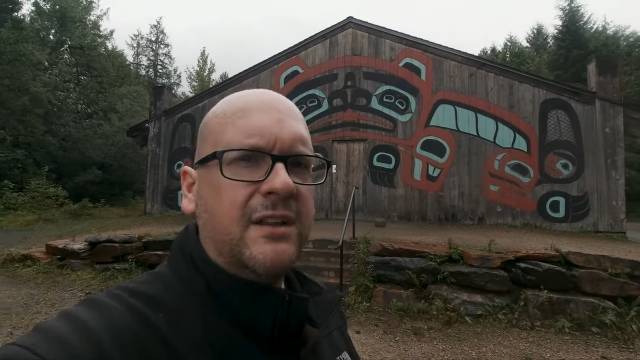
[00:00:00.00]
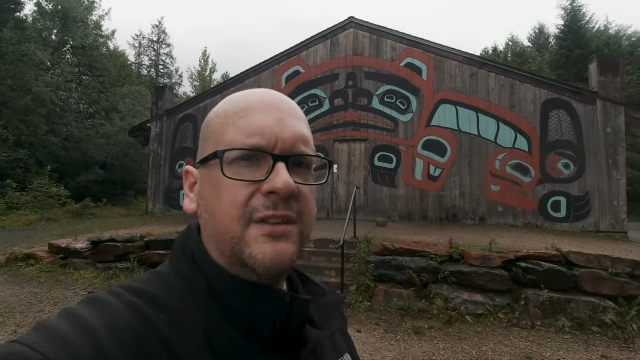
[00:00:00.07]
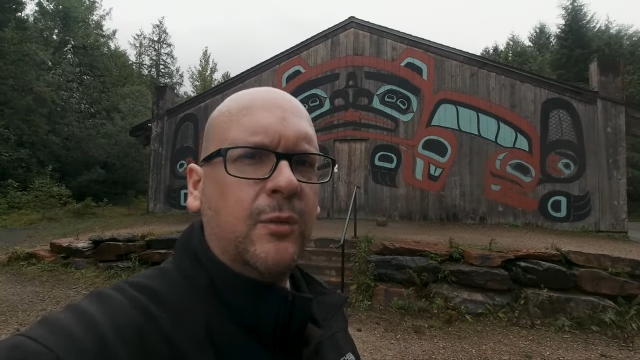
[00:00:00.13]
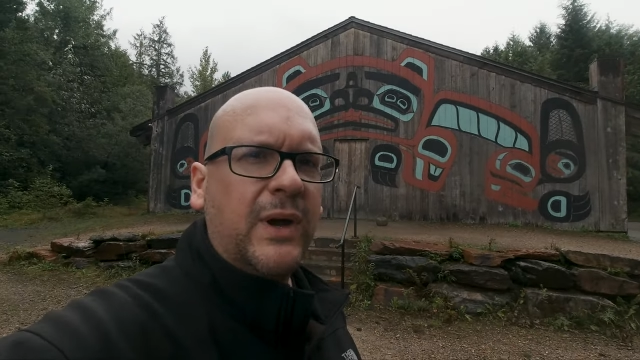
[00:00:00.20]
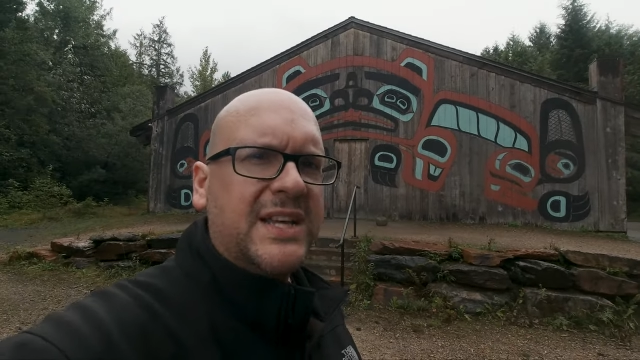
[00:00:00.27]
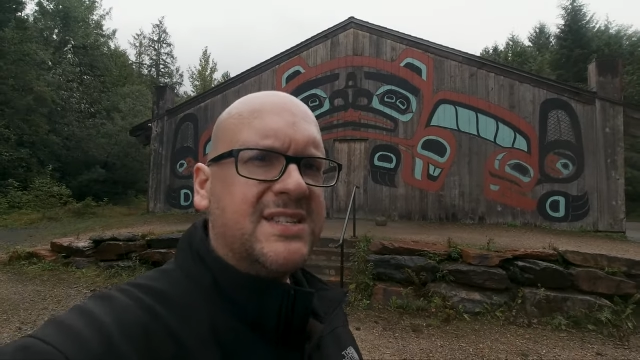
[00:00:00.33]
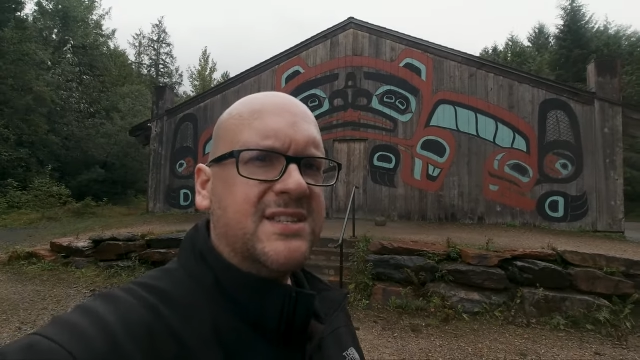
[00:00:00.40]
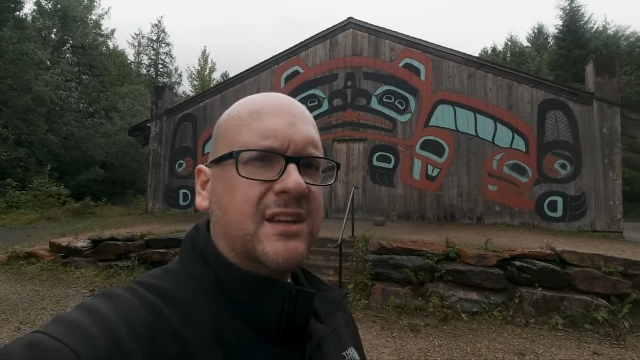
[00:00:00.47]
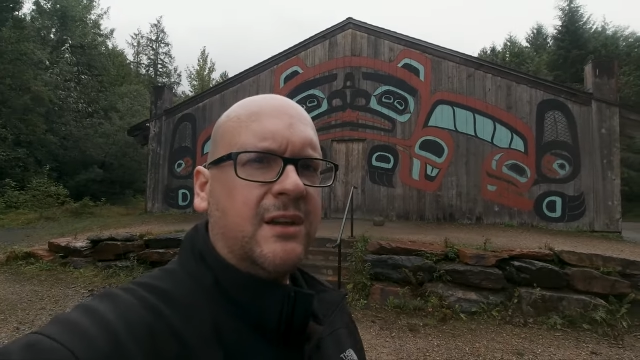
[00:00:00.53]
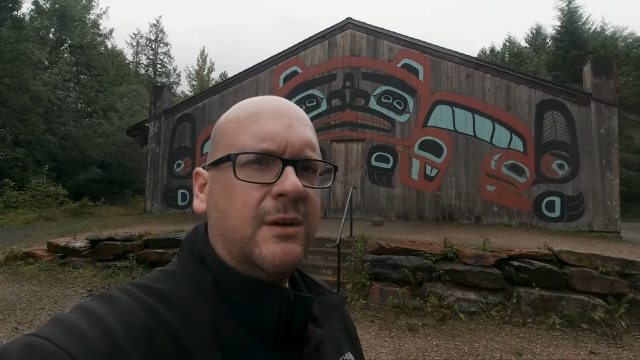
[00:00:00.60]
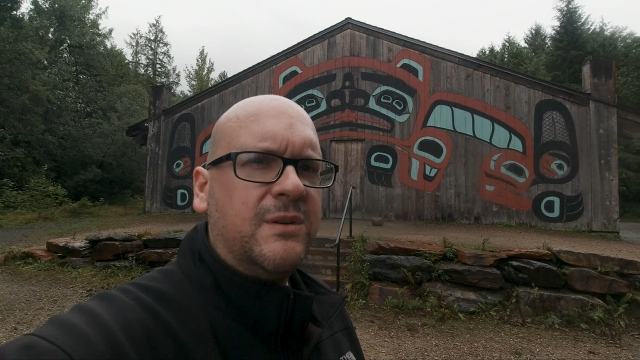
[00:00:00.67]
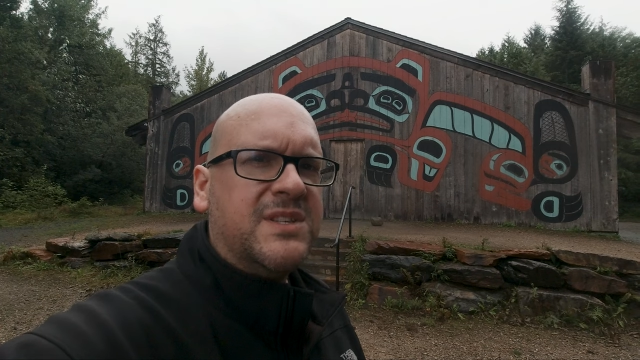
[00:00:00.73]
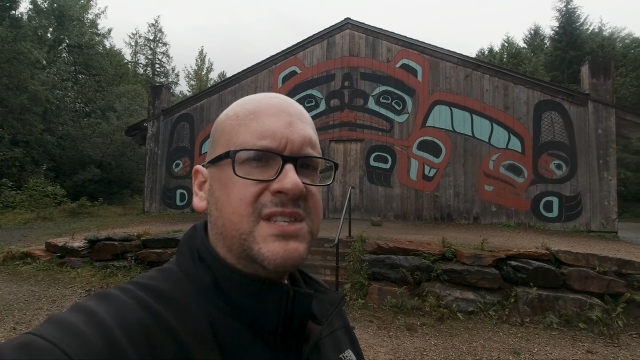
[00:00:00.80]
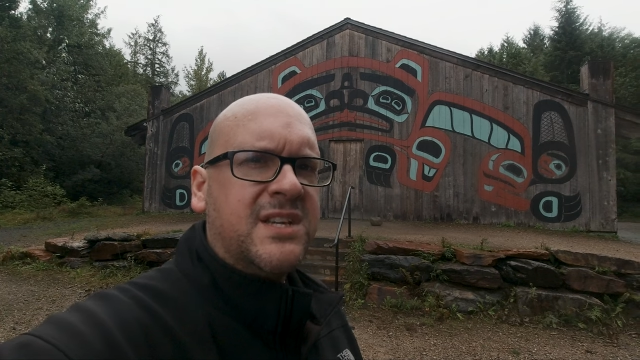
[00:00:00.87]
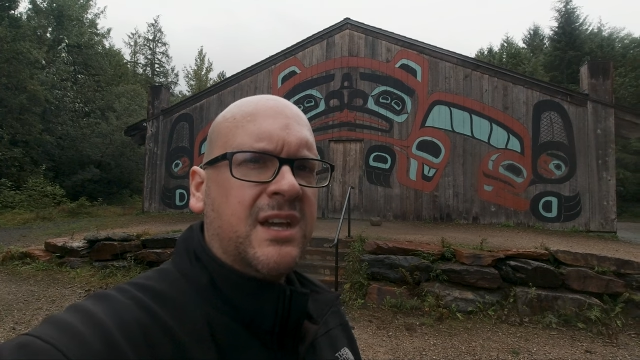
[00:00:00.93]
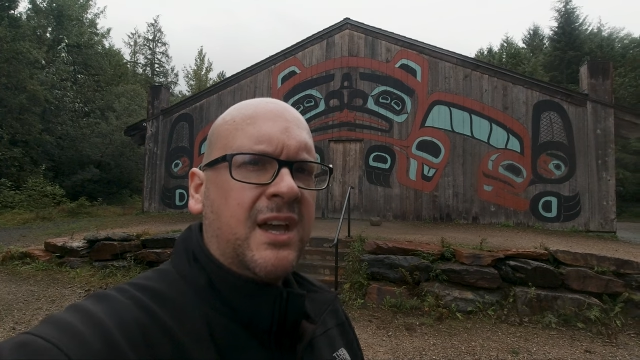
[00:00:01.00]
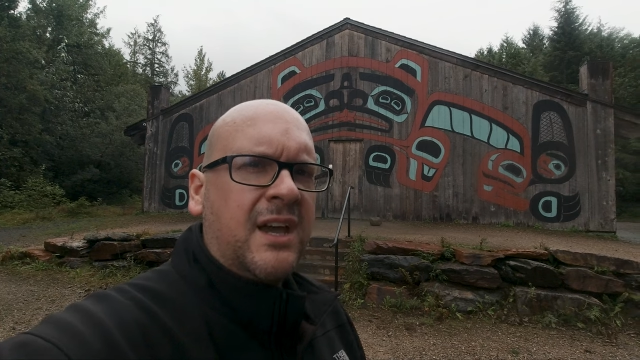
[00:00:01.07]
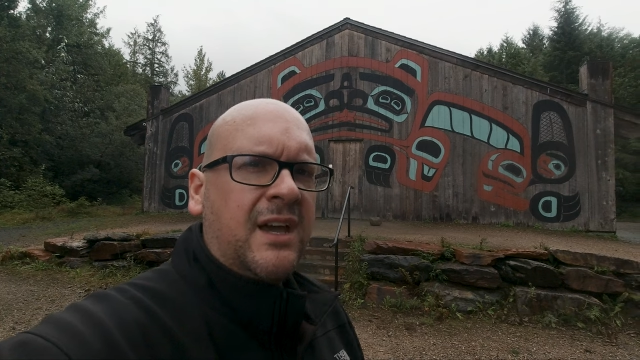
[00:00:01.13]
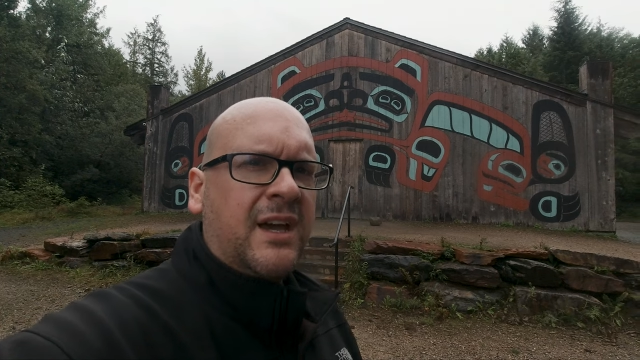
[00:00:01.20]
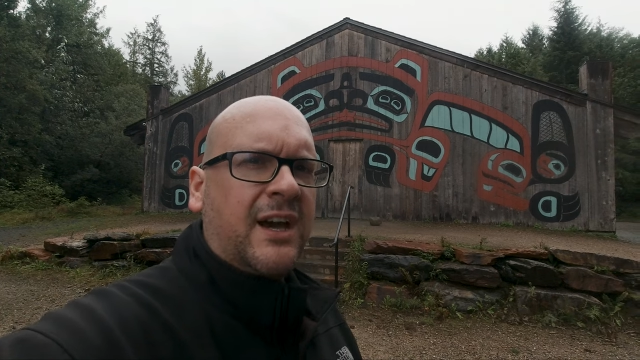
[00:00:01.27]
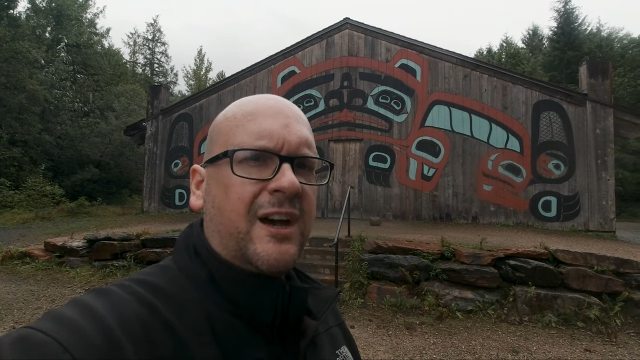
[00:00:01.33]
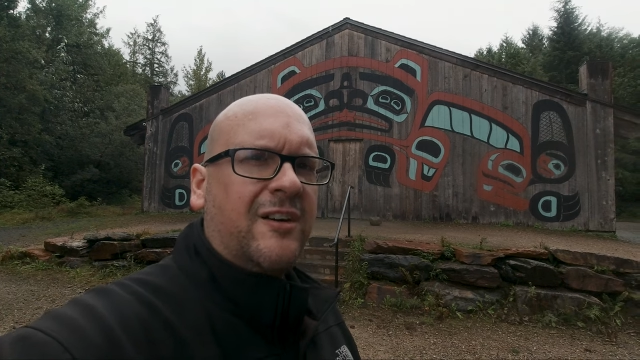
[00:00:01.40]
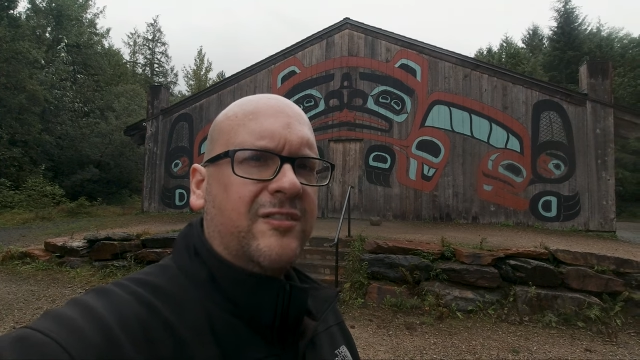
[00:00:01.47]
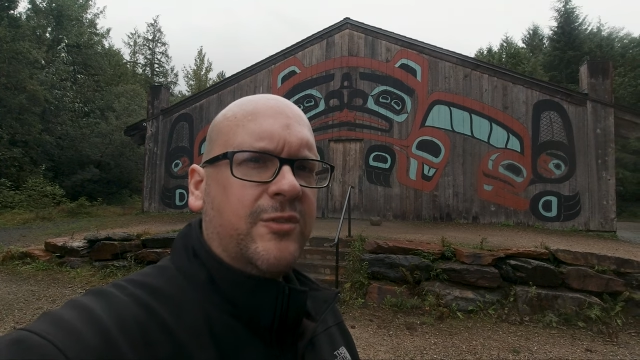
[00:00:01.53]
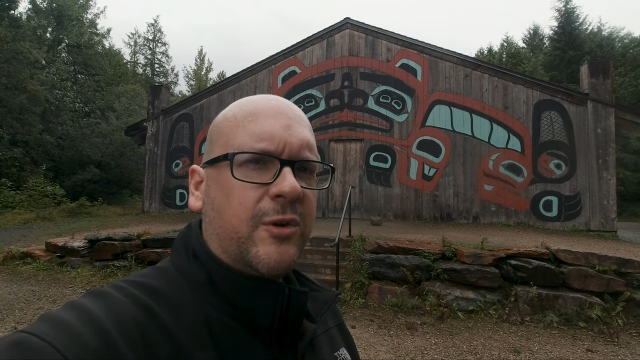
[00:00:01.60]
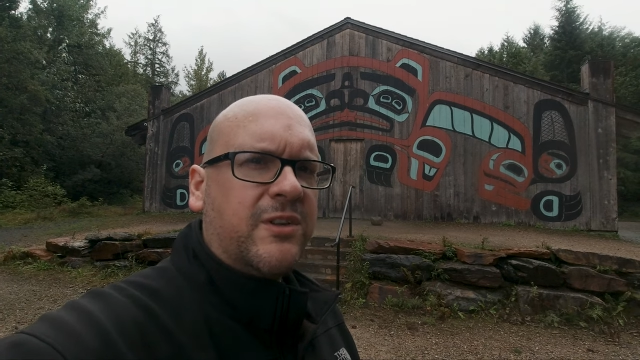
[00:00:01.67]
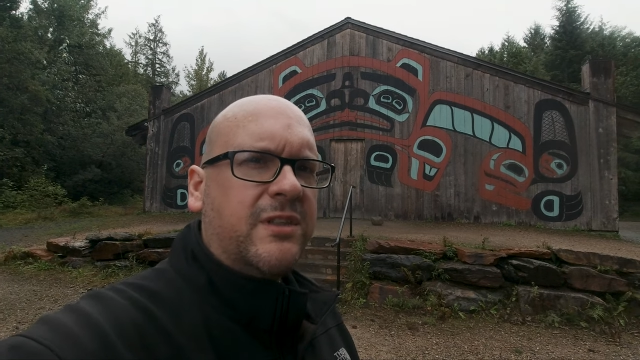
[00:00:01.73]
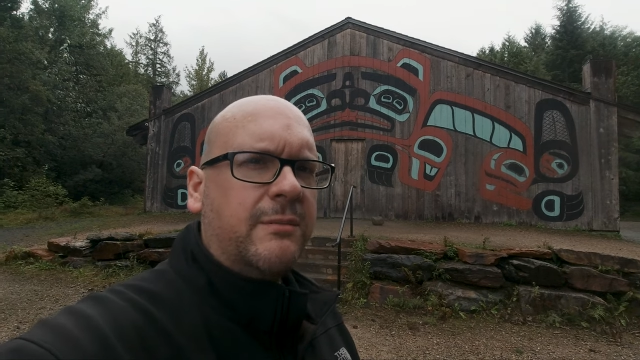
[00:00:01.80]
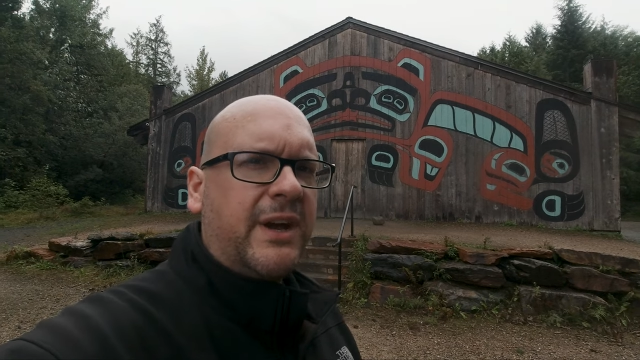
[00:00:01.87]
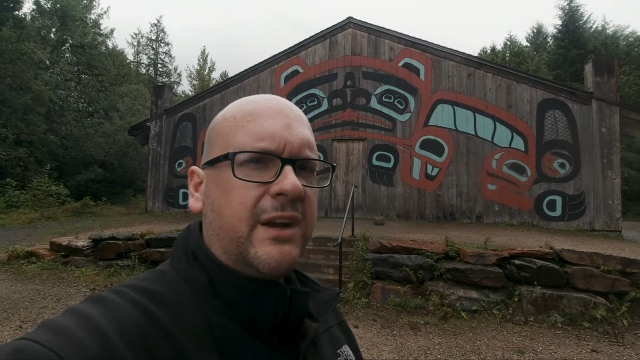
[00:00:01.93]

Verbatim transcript: on the west coast of North